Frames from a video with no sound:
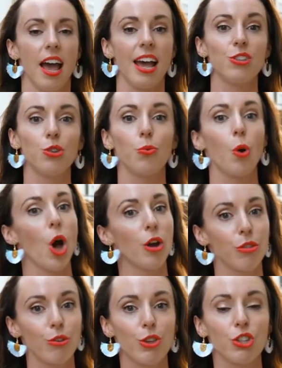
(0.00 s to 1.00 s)
As you walk
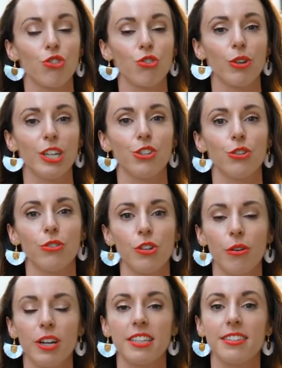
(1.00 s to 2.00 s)
through the streets, you'll
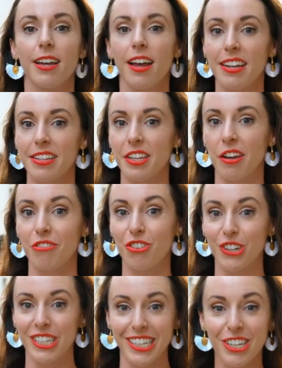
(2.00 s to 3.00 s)
notice tons of
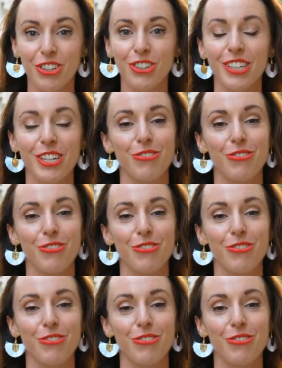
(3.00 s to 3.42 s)
traditionally